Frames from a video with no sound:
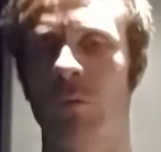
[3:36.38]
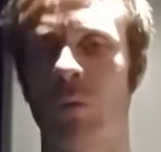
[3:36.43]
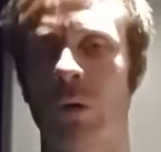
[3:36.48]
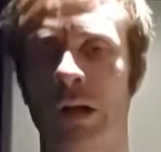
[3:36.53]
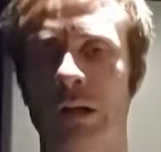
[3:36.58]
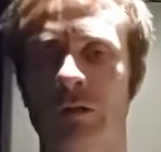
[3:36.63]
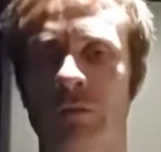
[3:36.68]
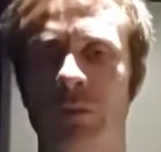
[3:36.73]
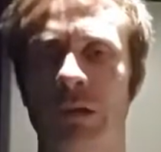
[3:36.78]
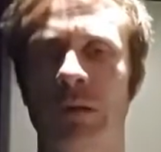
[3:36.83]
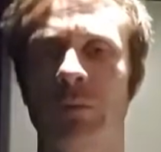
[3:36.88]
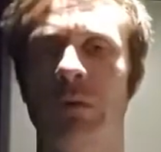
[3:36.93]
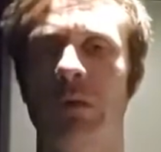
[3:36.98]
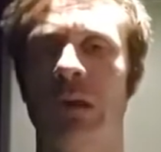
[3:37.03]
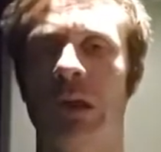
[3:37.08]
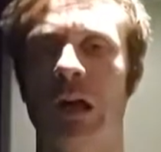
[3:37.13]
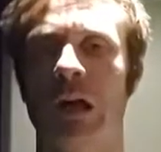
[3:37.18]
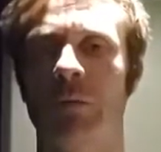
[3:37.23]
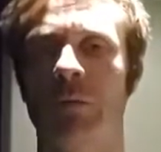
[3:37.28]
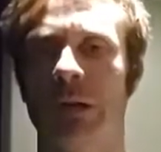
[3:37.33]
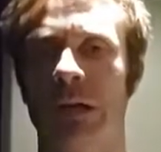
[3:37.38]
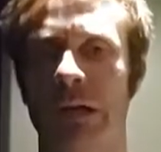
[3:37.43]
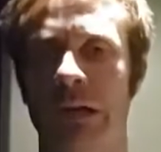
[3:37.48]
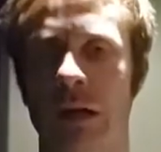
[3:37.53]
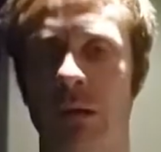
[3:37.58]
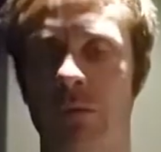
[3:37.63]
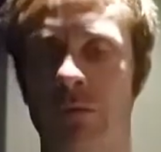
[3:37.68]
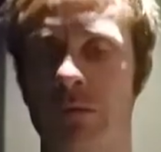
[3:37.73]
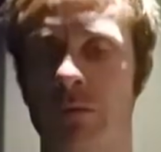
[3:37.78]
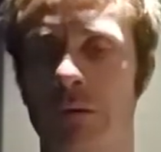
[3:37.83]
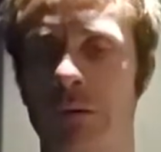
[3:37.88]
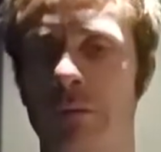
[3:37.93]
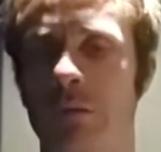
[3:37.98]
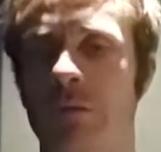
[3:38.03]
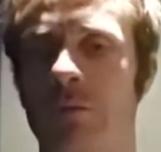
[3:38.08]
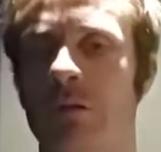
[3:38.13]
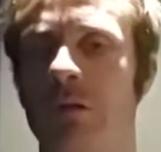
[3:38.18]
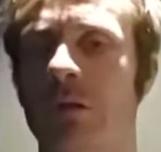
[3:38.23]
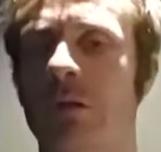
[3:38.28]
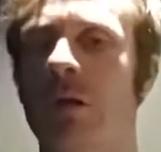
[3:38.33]
wakes people up and helps
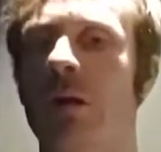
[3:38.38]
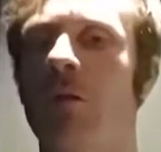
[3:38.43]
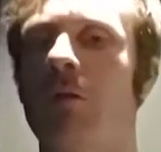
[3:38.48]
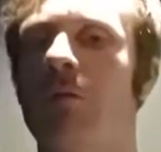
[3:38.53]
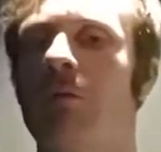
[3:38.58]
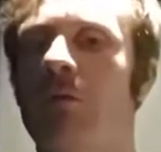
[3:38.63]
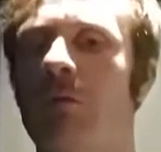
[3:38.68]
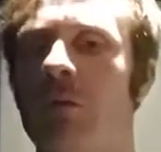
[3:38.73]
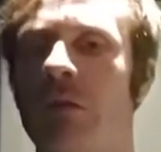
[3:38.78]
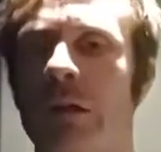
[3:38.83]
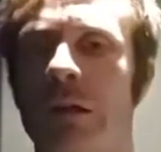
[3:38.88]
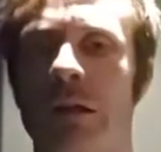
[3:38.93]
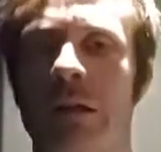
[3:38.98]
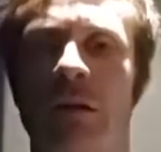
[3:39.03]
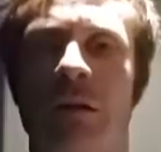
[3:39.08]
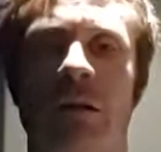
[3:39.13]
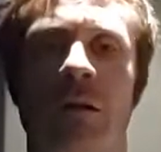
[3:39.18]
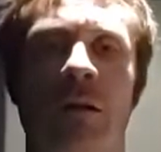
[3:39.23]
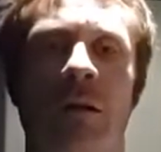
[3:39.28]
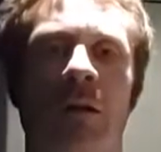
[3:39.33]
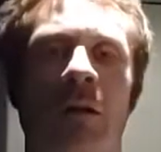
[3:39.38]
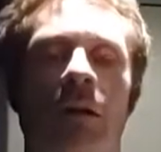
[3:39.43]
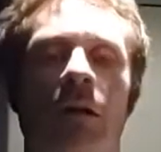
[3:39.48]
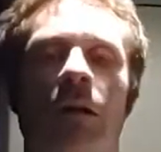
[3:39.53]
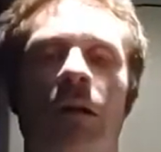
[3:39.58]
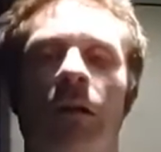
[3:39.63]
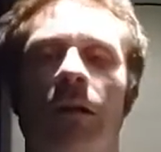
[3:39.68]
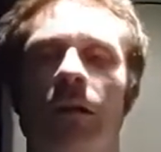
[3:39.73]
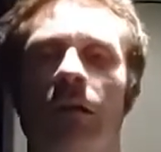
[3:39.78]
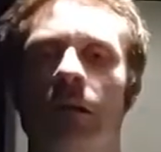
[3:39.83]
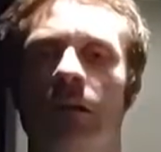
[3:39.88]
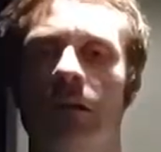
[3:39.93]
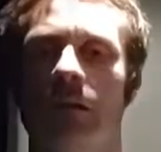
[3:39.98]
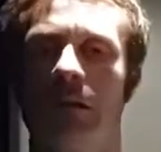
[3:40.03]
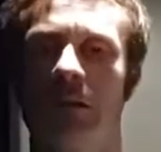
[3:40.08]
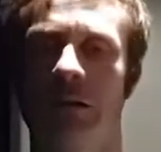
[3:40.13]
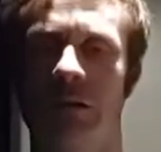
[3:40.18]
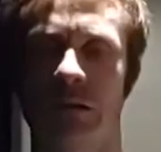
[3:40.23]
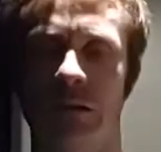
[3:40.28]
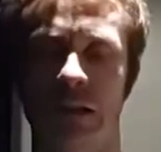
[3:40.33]
people to go free.
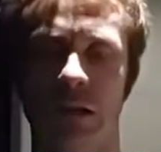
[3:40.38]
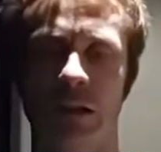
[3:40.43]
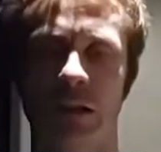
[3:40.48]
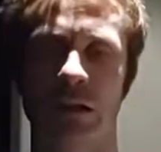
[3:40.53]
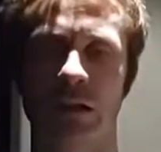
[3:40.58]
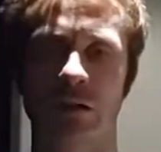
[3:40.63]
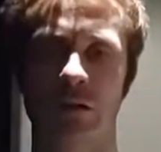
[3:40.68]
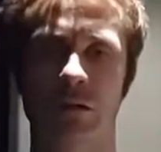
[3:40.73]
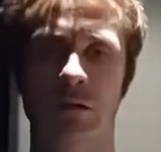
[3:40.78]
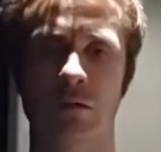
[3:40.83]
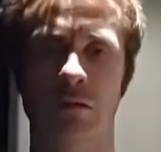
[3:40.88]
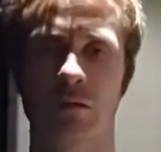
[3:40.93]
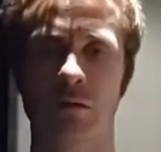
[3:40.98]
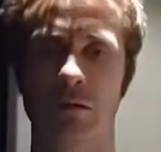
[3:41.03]
See it,